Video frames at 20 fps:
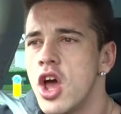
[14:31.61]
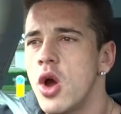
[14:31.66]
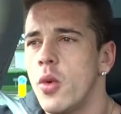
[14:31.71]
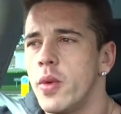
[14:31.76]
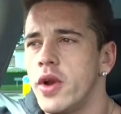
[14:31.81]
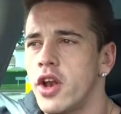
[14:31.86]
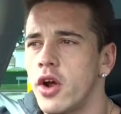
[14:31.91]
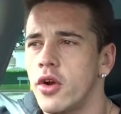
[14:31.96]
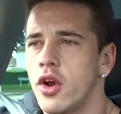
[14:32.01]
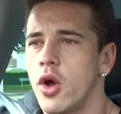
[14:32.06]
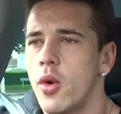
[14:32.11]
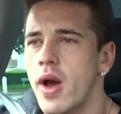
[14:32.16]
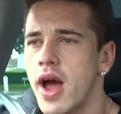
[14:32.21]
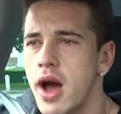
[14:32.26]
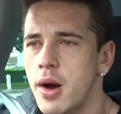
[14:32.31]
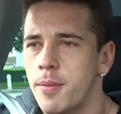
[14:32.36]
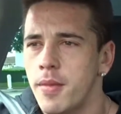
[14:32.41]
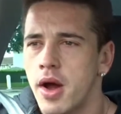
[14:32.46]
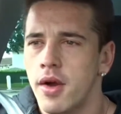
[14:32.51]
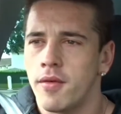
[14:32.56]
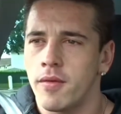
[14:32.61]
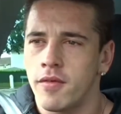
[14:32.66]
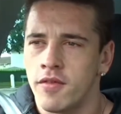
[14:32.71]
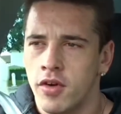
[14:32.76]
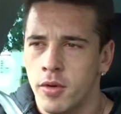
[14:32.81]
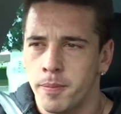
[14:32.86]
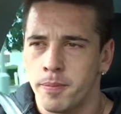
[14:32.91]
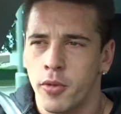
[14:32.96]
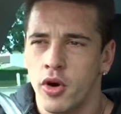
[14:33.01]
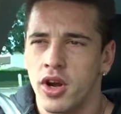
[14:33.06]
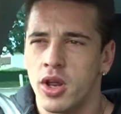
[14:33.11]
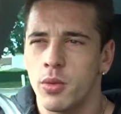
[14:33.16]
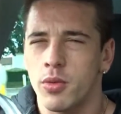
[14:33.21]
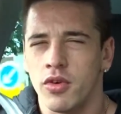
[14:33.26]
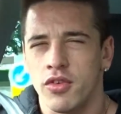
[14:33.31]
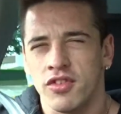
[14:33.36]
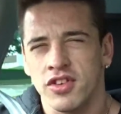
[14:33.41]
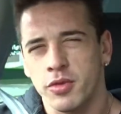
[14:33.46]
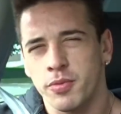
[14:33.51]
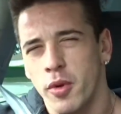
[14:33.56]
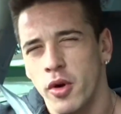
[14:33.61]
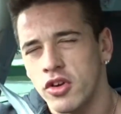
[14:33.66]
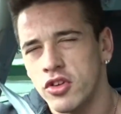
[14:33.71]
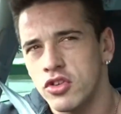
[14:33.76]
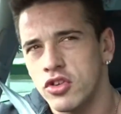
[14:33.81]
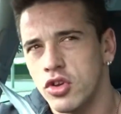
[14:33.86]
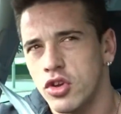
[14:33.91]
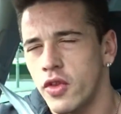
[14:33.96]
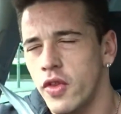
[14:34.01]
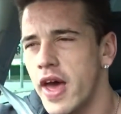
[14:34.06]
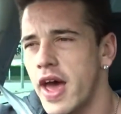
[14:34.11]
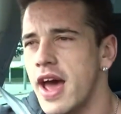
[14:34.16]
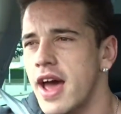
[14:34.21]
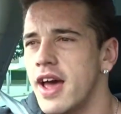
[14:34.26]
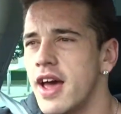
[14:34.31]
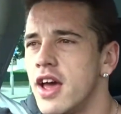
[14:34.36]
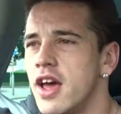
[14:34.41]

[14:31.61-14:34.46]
We don't know how my body will respond to that.